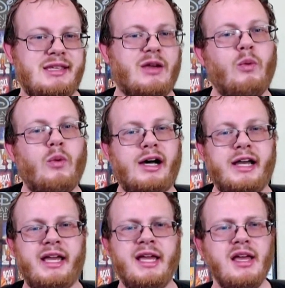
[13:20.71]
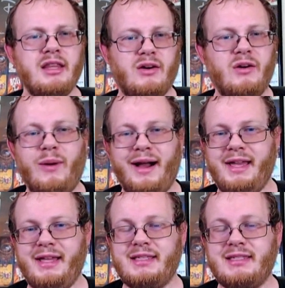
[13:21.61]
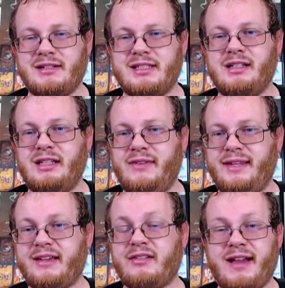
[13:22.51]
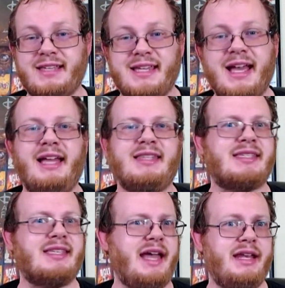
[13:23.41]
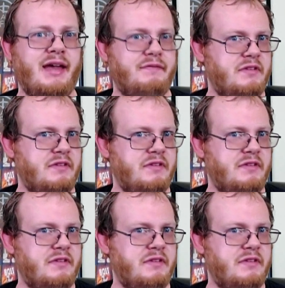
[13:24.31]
like why the Hawaiians are still living in grass huts and have